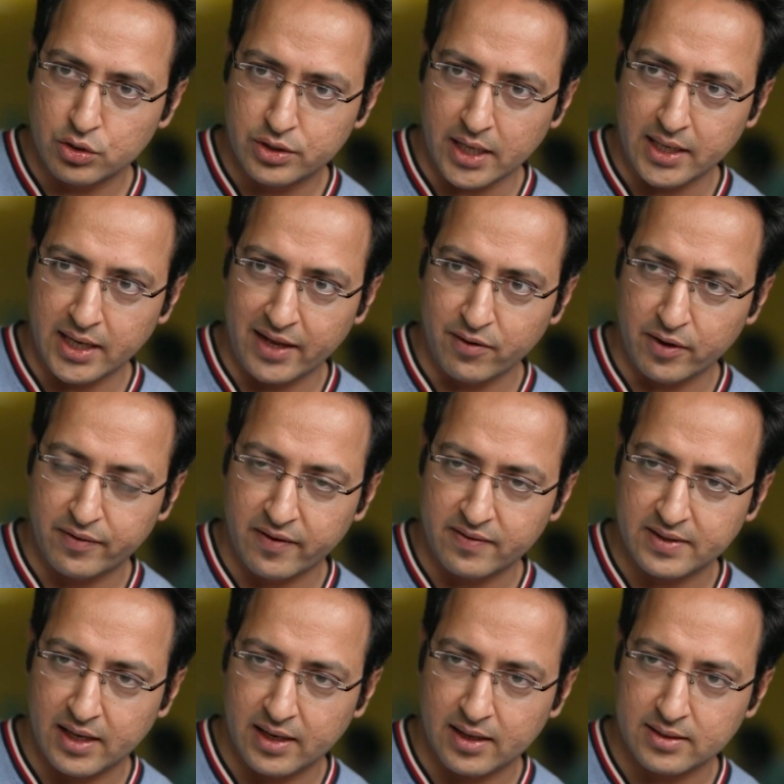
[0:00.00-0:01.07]
generally what we've
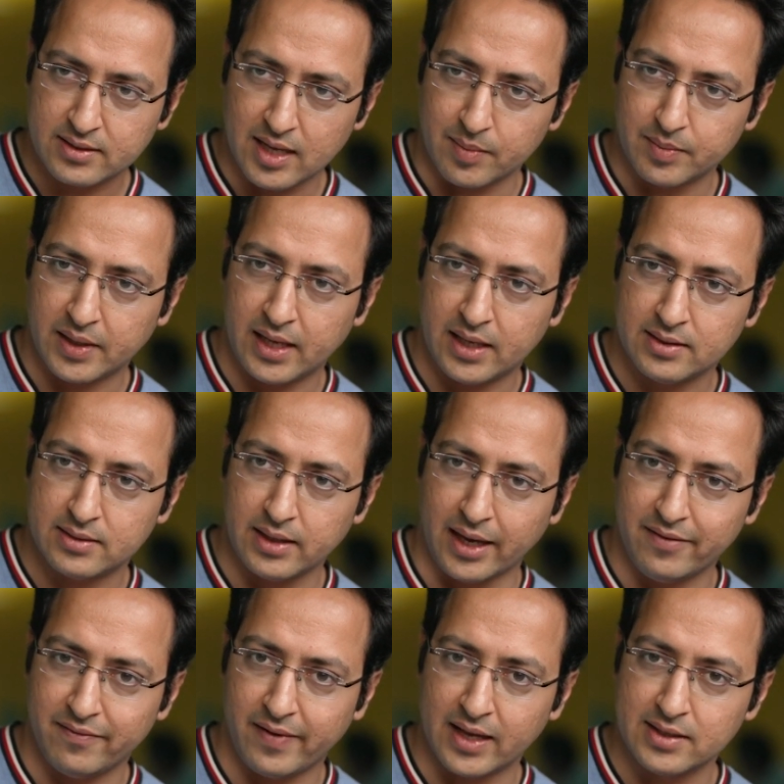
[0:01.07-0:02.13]
seen is companies
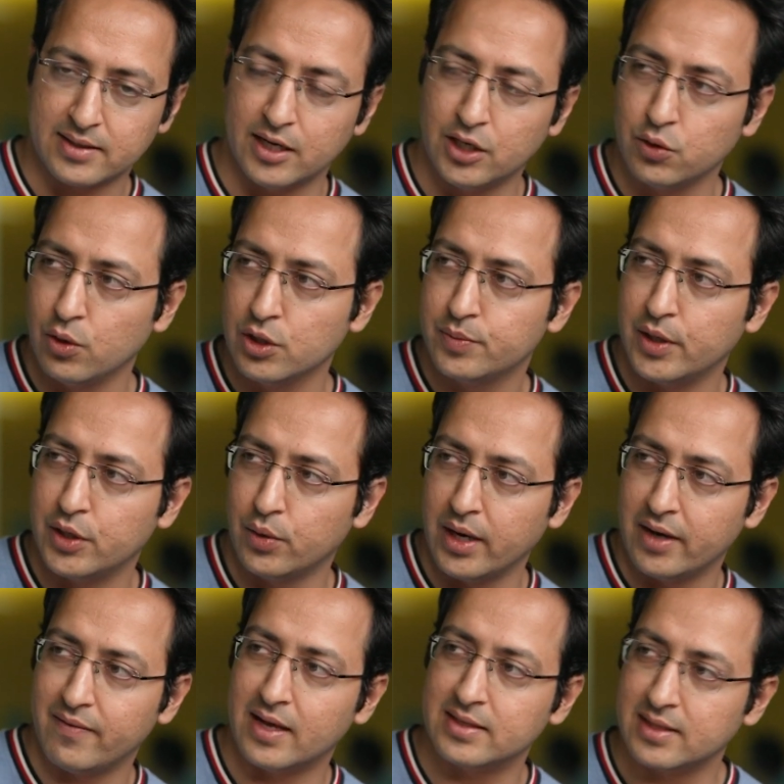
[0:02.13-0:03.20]
invest in tools but don't
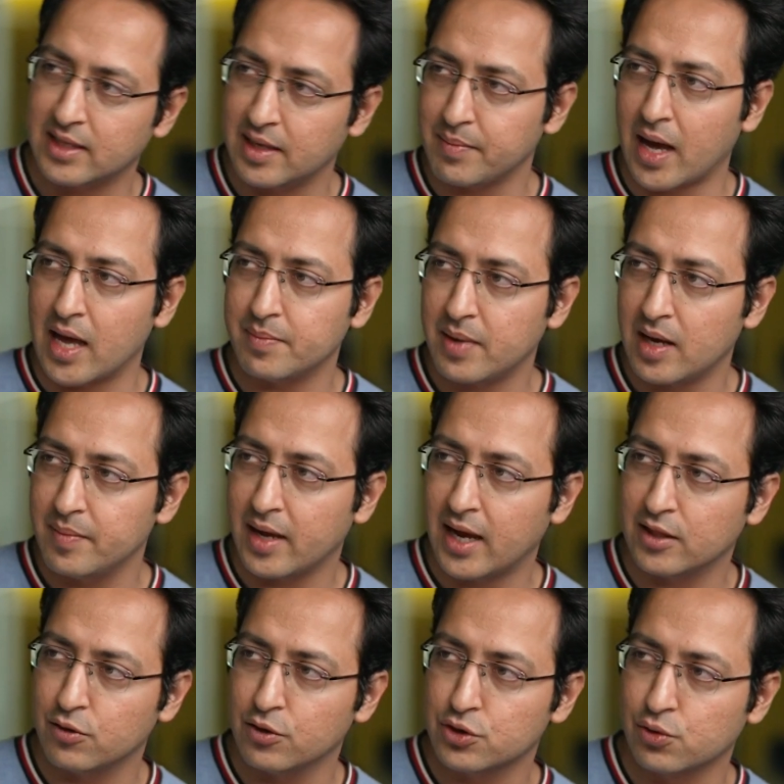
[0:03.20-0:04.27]
invest in the manpower
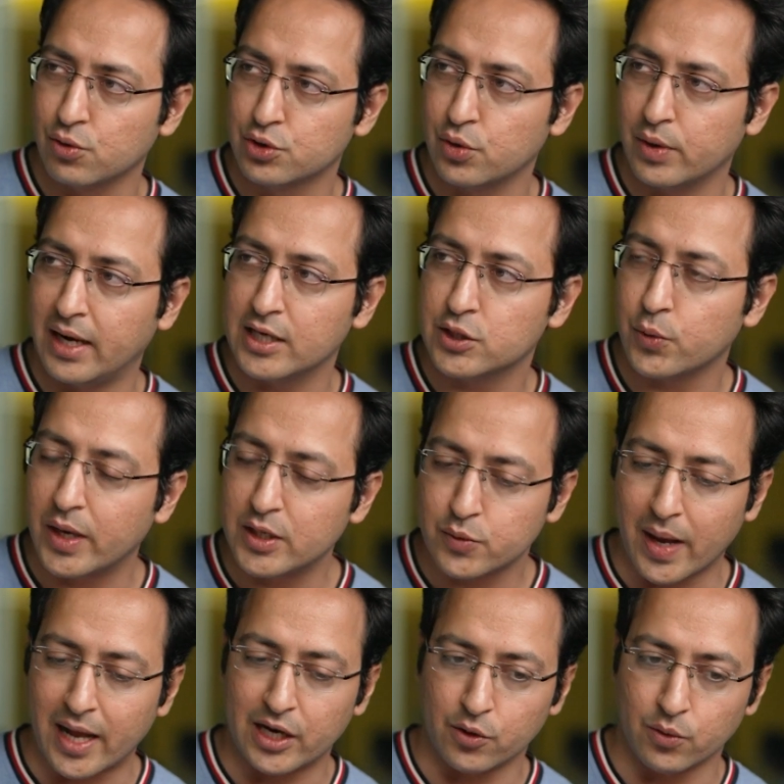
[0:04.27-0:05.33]
behind those tools to really squeeze
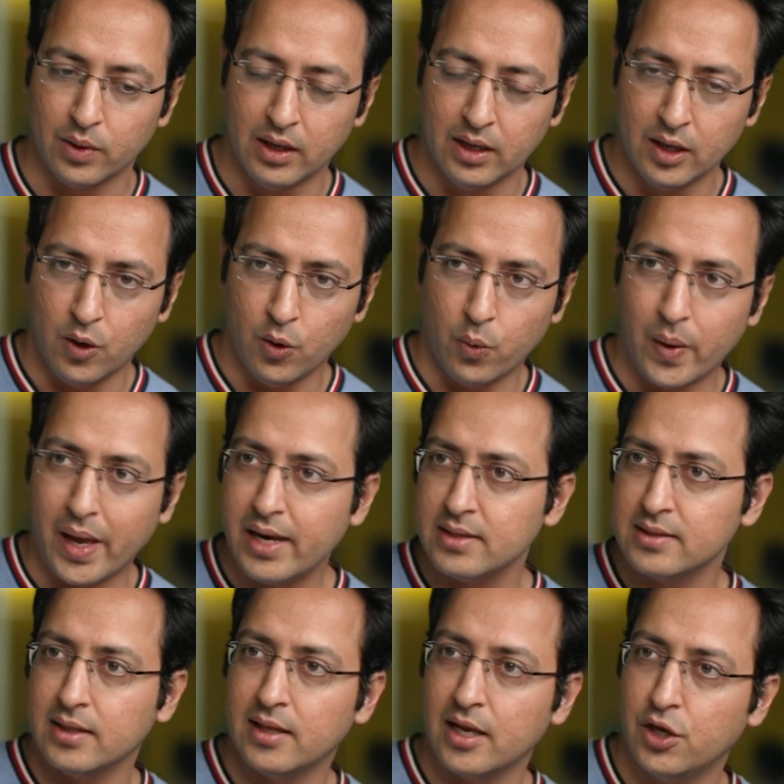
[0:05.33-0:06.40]
value. Where
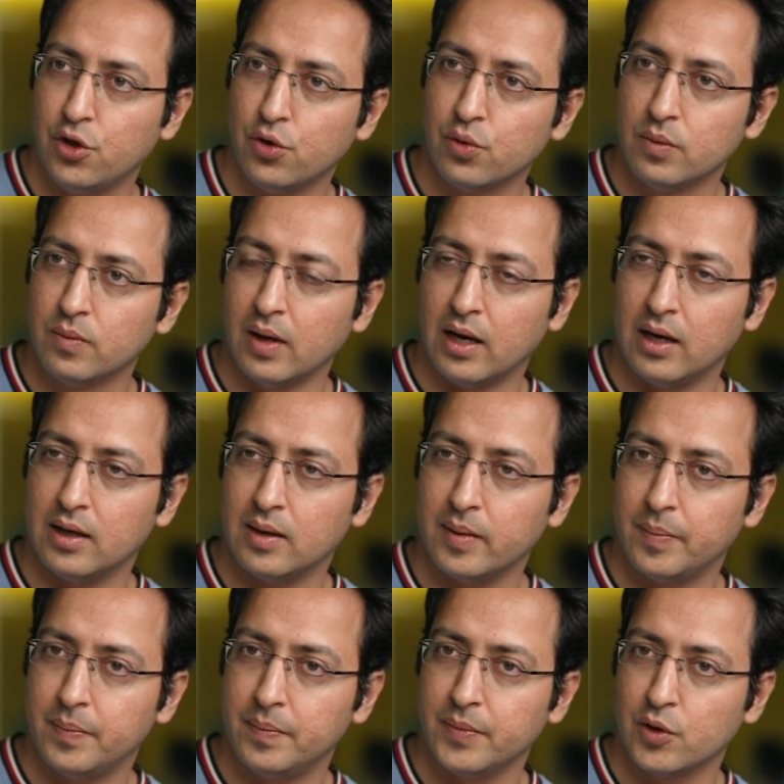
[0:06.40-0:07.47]
is it that you
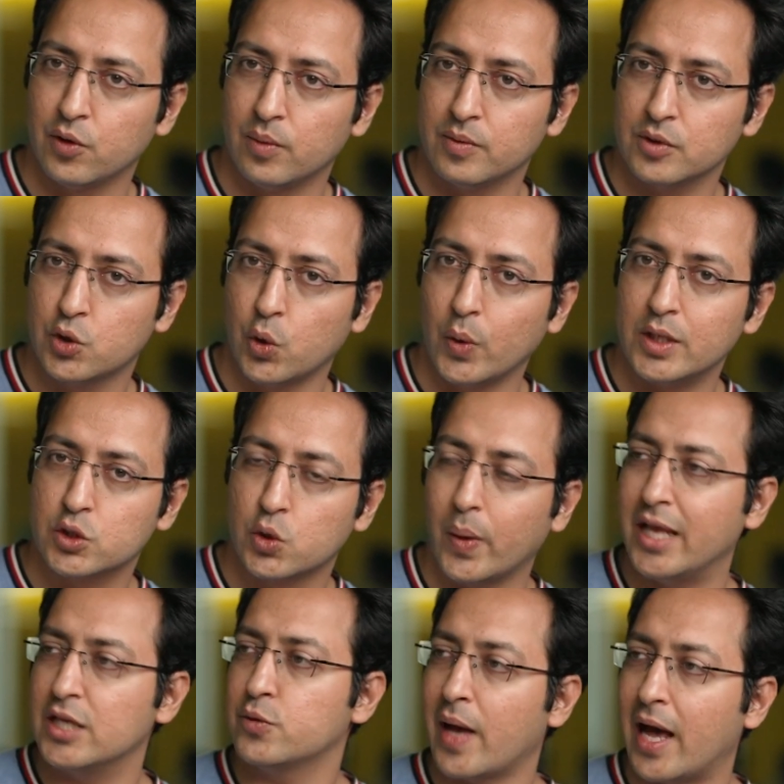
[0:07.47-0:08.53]

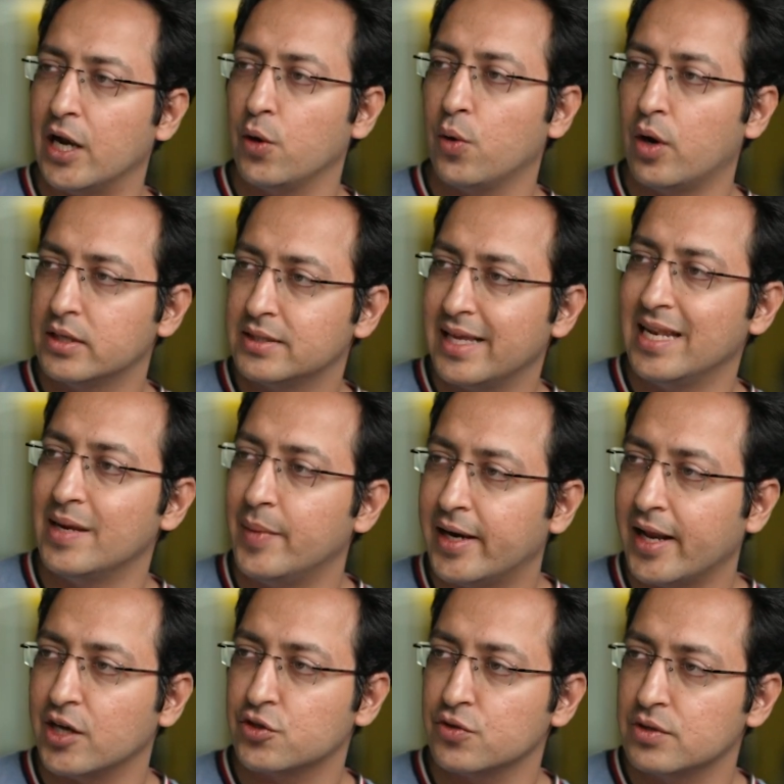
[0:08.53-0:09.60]
squeeze value or see
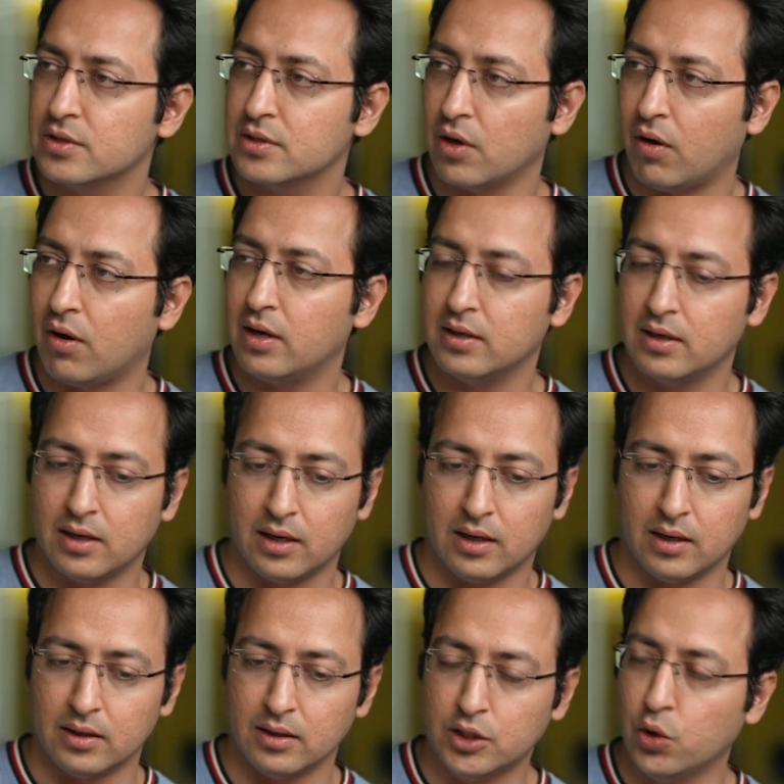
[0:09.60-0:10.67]
limitations on
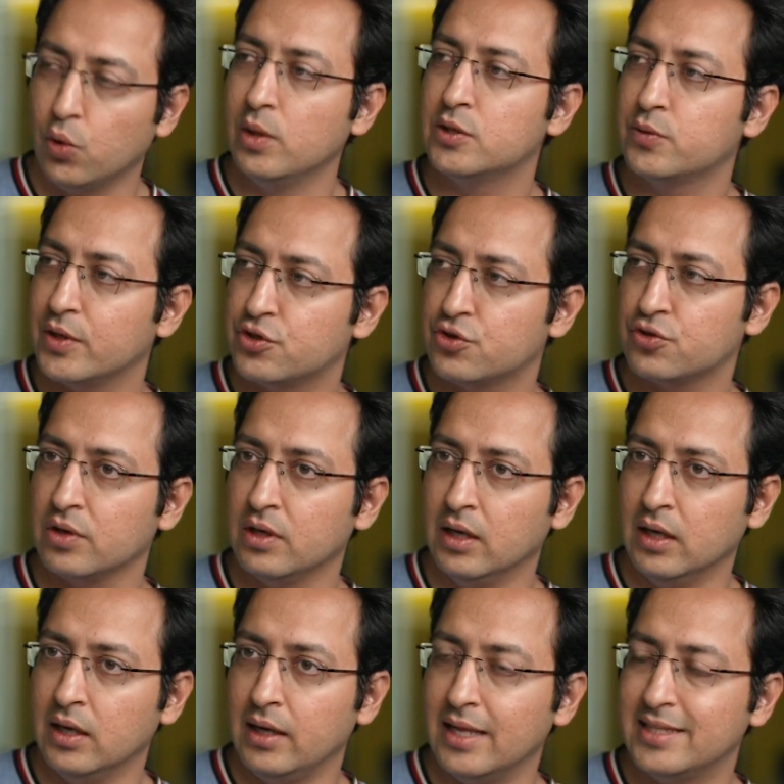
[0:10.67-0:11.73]
tools which
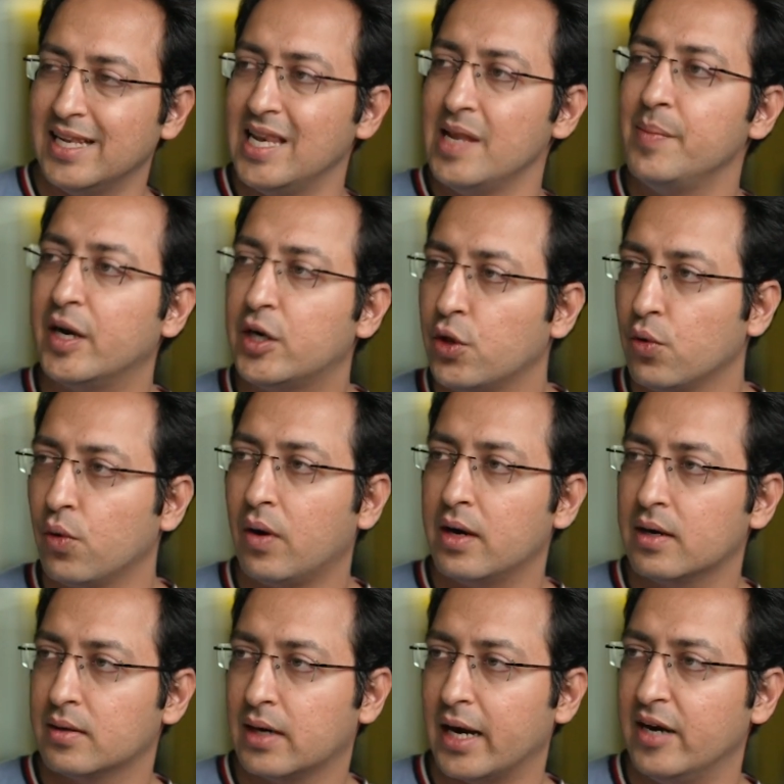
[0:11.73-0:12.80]
will limit you or
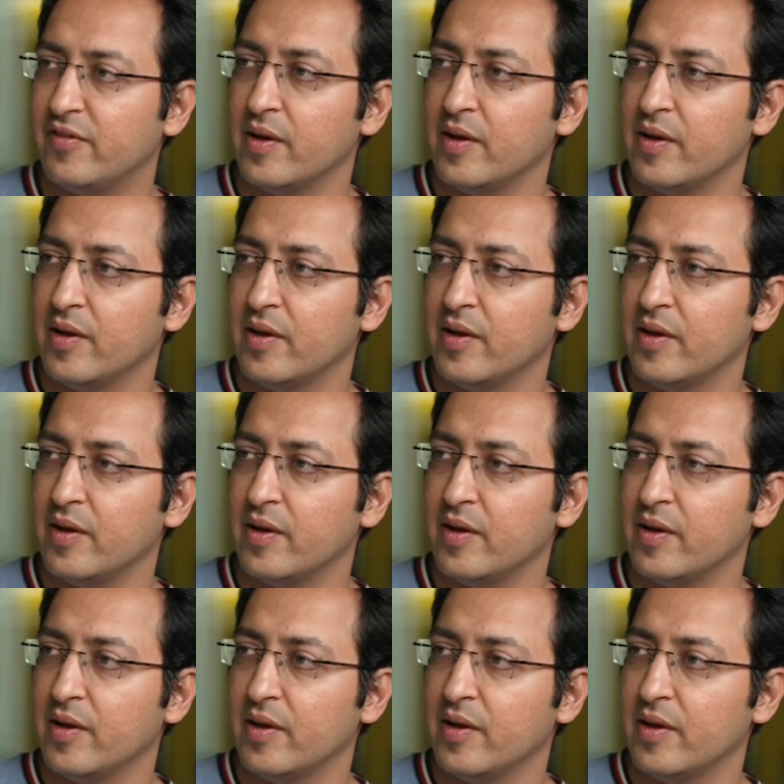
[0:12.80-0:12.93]
kind of